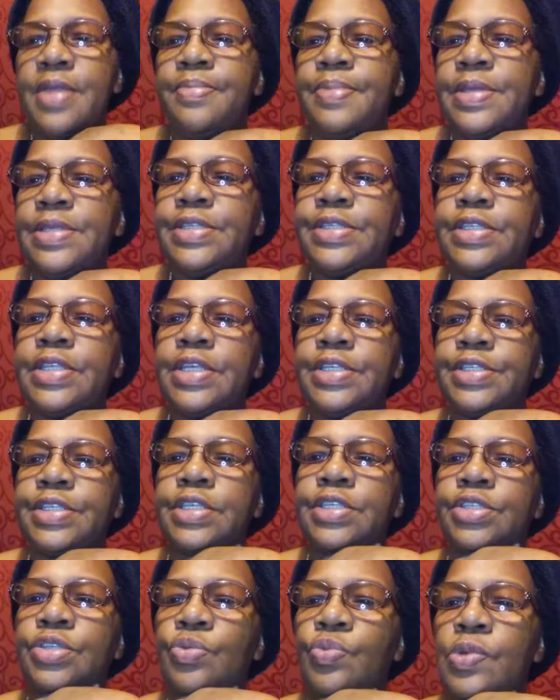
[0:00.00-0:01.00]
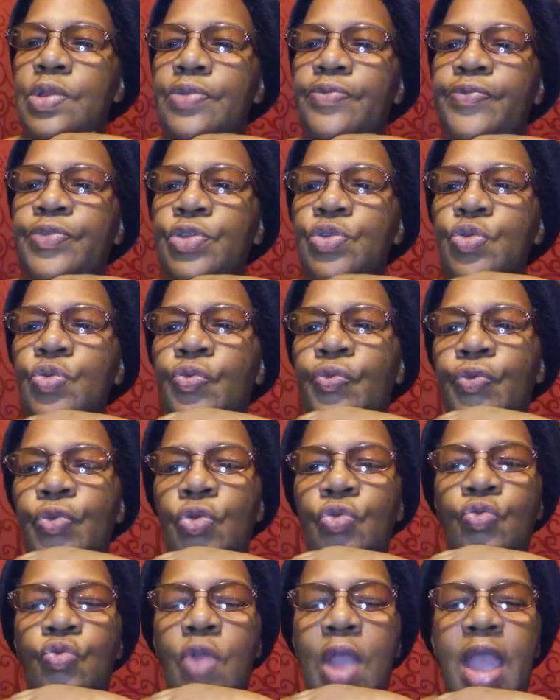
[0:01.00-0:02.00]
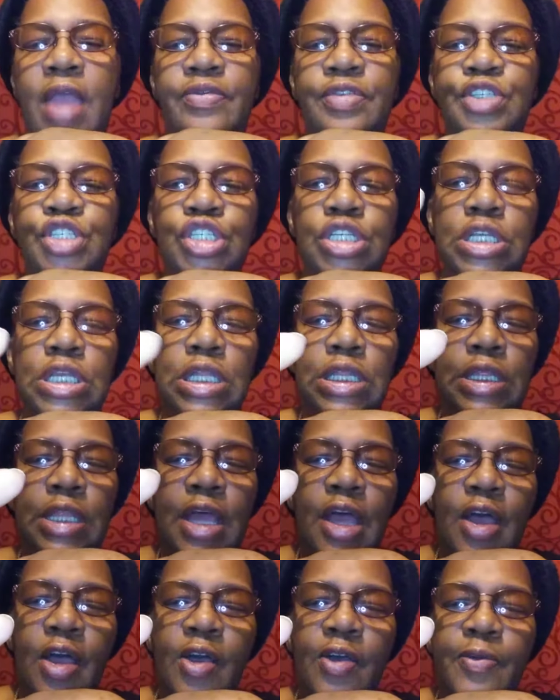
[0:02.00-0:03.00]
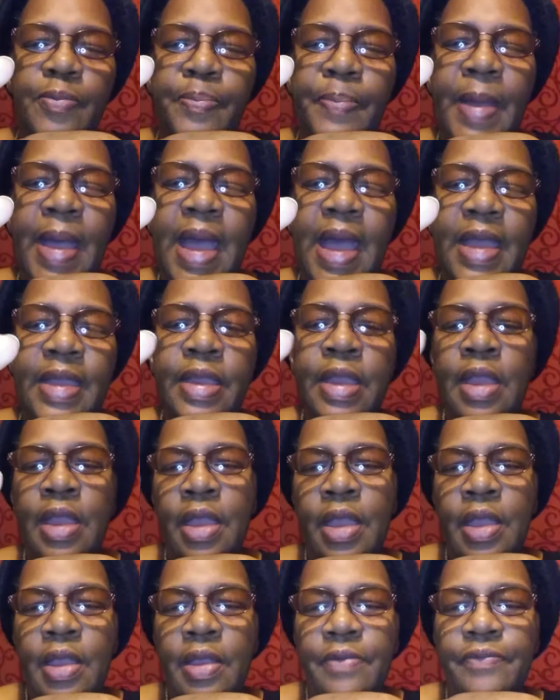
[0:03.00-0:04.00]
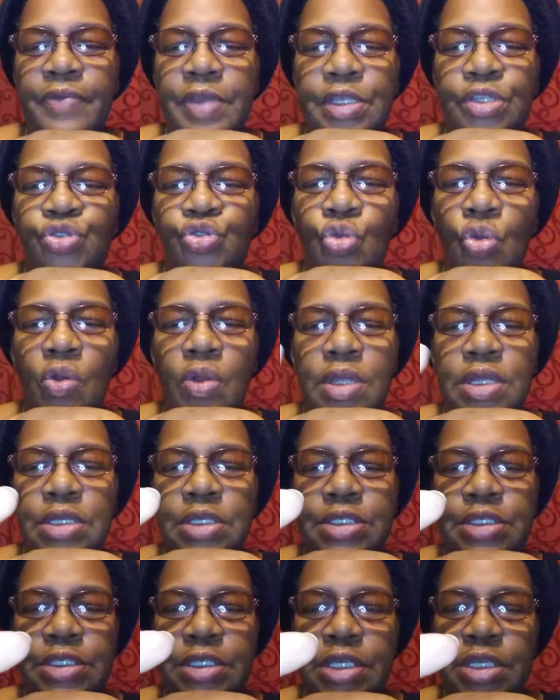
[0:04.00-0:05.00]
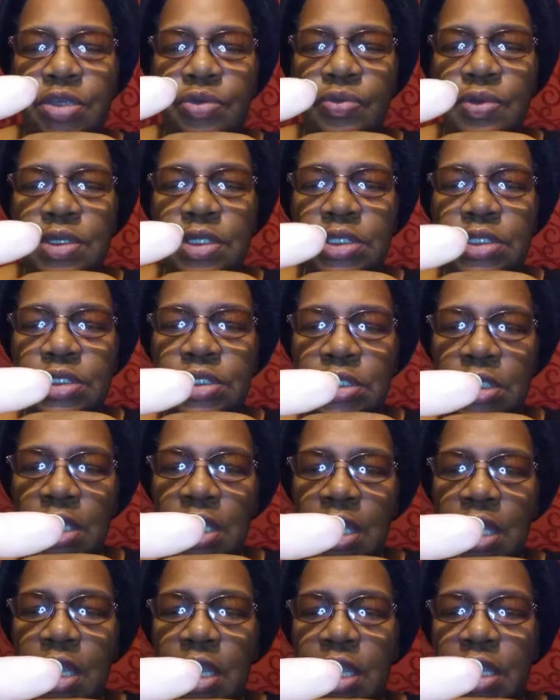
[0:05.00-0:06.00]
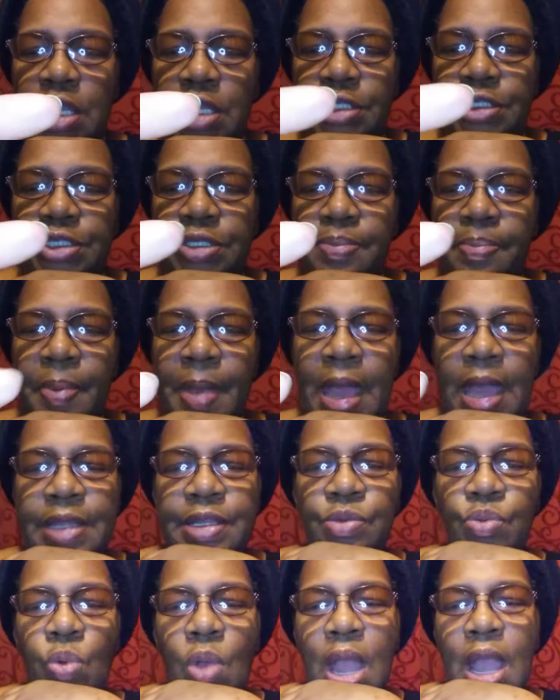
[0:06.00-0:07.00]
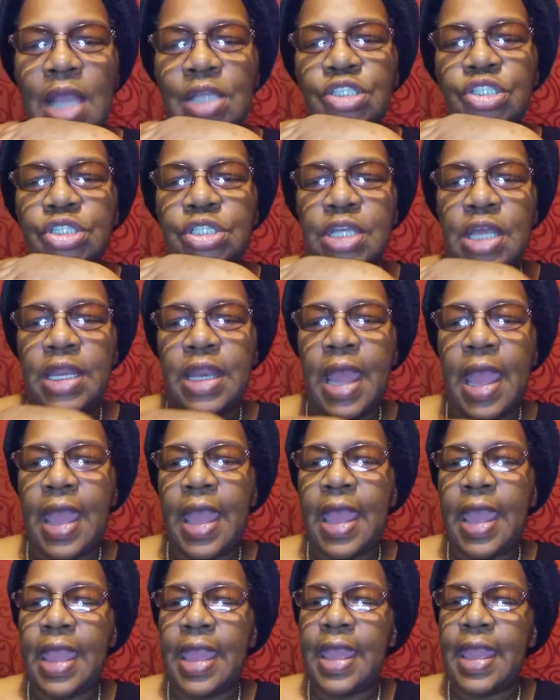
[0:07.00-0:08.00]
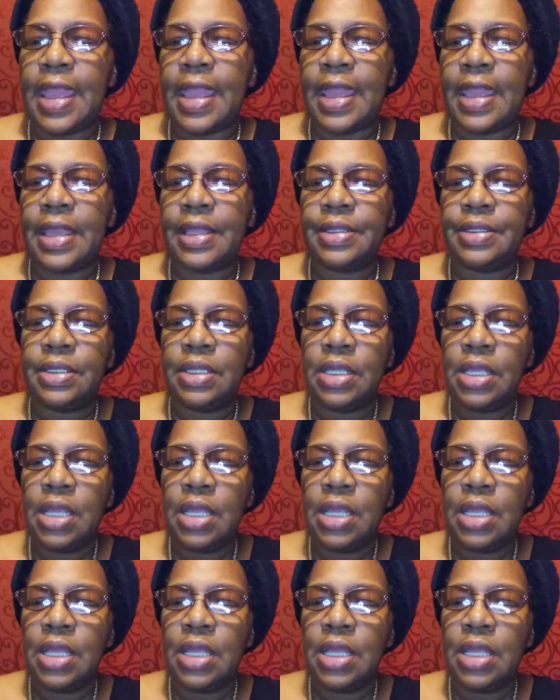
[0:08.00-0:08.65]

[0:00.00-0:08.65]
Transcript: babies, this is a review for Ravishing Love by Victoria's Secrets. It's a body wash that I had.